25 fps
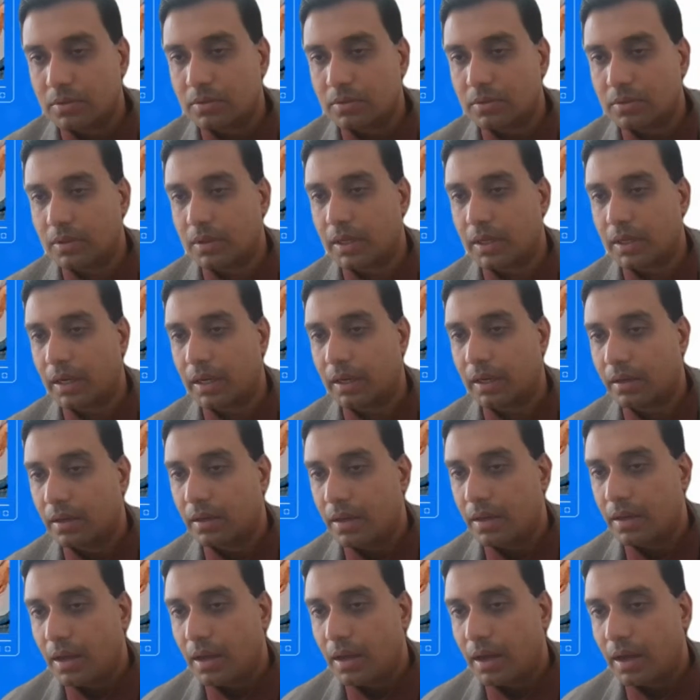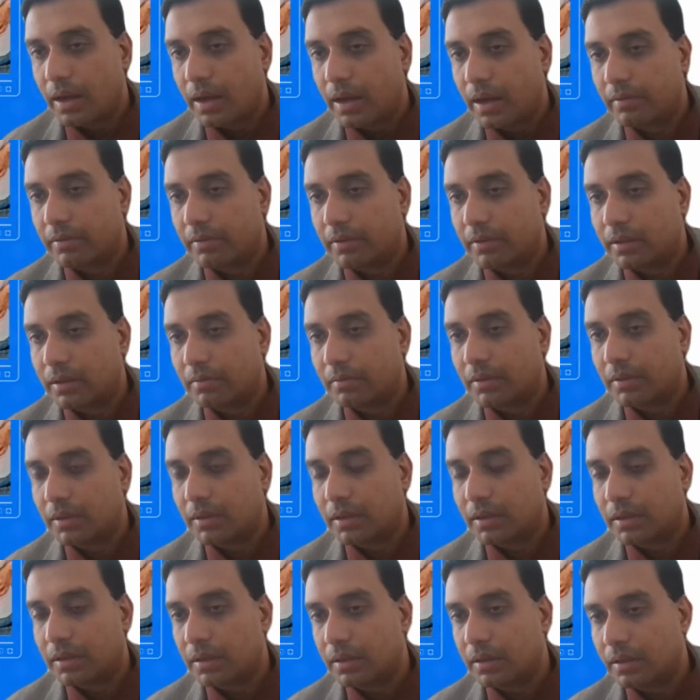So again, I have
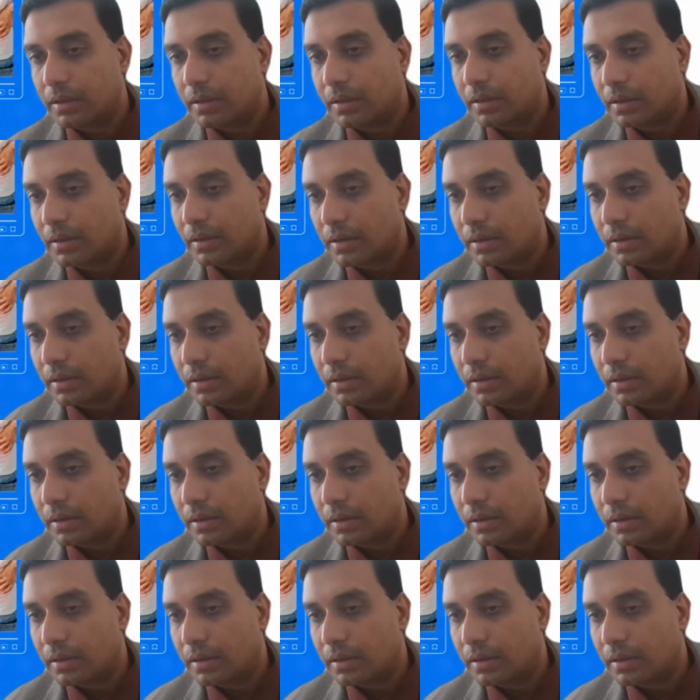intermittent